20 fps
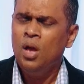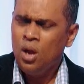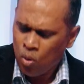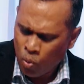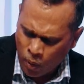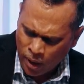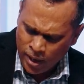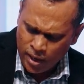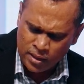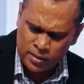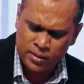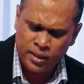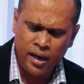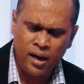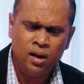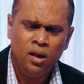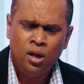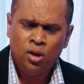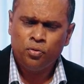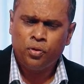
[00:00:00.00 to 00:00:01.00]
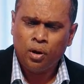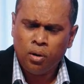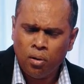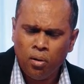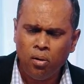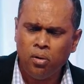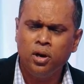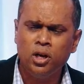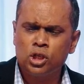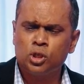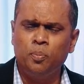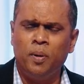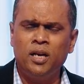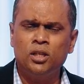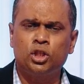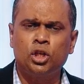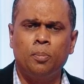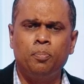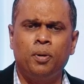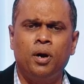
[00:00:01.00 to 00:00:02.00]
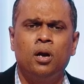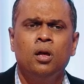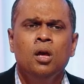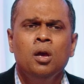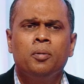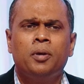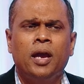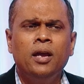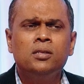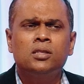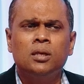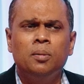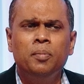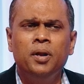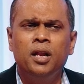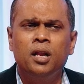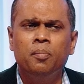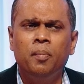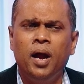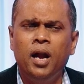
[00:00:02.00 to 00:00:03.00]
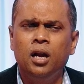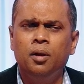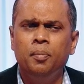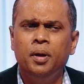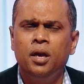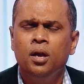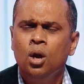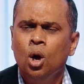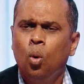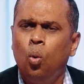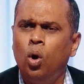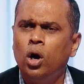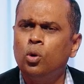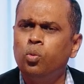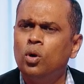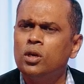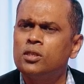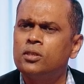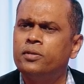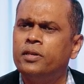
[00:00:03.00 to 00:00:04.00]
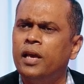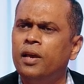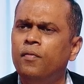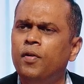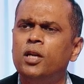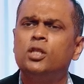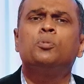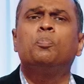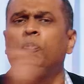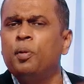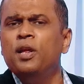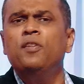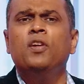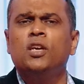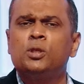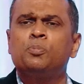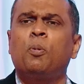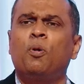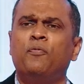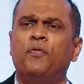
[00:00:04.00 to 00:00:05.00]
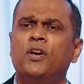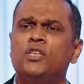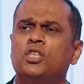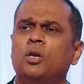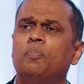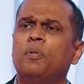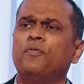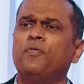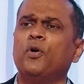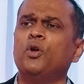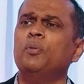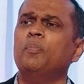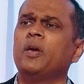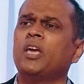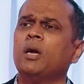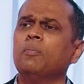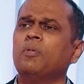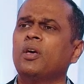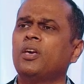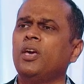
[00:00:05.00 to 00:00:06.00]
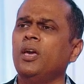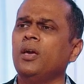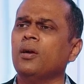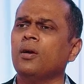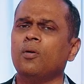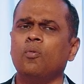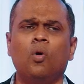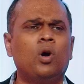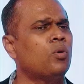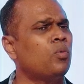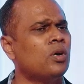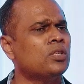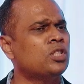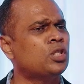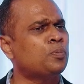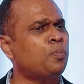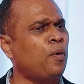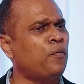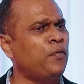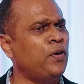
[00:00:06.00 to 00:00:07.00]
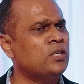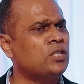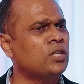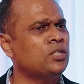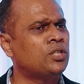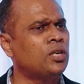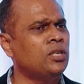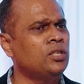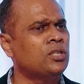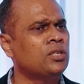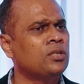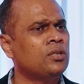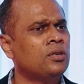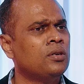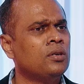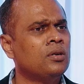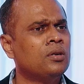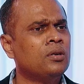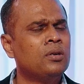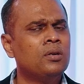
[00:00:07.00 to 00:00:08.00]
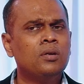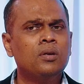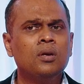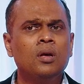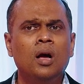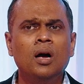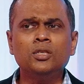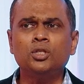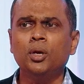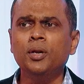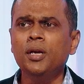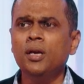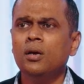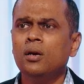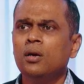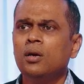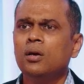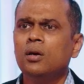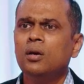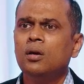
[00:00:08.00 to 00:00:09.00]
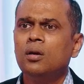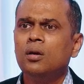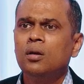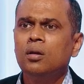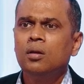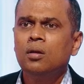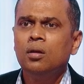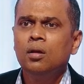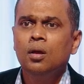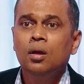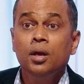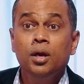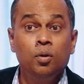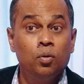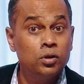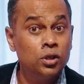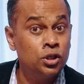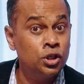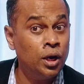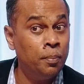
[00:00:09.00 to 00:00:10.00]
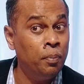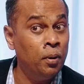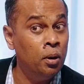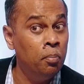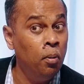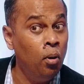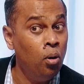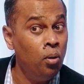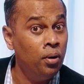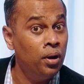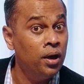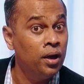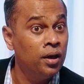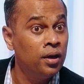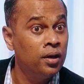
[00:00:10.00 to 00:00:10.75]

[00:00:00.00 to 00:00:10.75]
When he said, the Lord is my shepherd. Can somebody remind me, what was David's previous profession before he became the king? What was his profession, church? Huh, sorry? He was a shepherd boy.